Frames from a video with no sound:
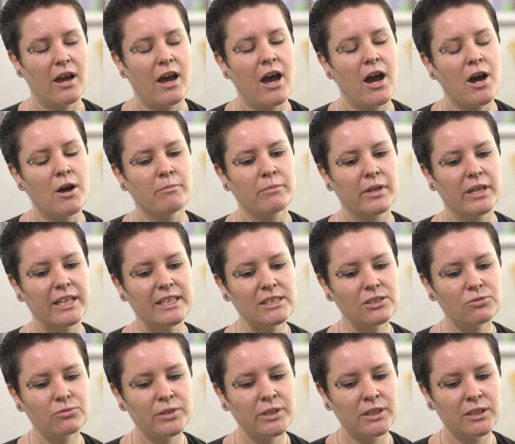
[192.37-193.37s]
Um,
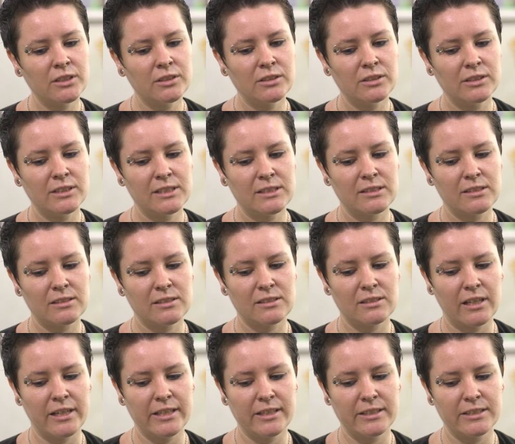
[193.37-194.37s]
Israel is a
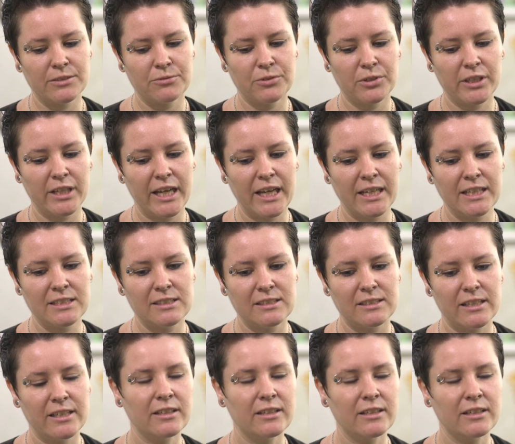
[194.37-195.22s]
slightly different case.